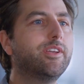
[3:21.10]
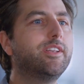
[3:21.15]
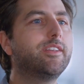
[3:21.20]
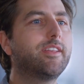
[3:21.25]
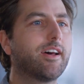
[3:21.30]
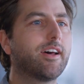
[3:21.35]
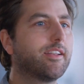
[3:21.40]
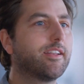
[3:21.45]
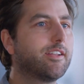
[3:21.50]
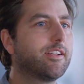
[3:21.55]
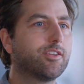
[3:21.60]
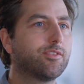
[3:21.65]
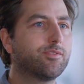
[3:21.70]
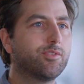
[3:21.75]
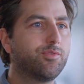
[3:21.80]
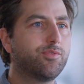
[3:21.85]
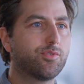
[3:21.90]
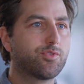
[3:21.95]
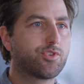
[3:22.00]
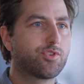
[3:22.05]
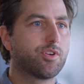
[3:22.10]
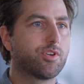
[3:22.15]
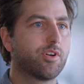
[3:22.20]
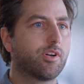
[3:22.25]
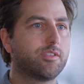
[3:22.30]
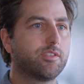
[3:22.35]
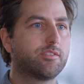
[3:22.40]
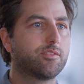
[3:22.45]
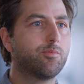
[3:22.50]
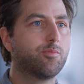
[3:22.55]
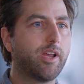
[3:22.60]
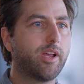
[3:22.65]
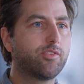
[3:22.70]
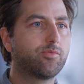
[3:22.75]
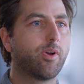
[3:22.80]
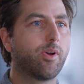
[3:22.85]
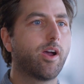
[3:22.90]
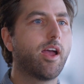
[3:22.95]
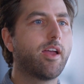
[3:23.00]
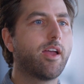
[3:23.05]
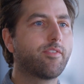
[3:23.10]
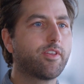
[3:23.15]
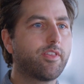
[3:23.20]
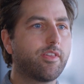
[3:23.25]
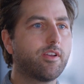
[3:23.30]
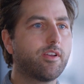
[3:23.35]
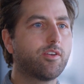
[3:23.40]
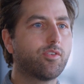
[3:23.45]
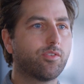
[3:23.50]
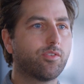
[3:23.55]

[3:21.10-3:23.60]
the internet of the future. It's the place where everything